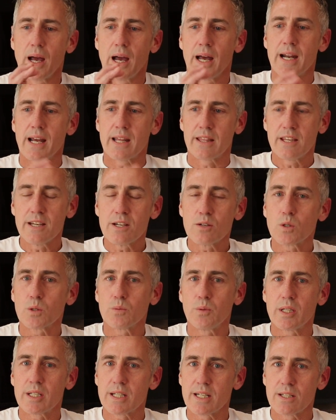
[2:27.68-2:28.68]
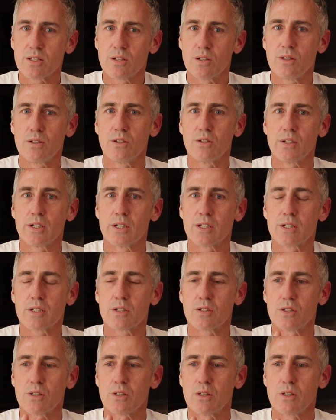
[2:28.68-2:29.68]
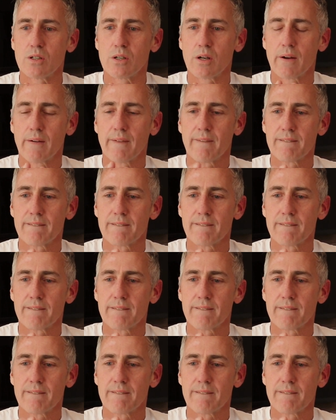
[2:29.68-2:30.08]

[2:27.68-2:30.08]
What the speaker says: And I think what we tend to do is to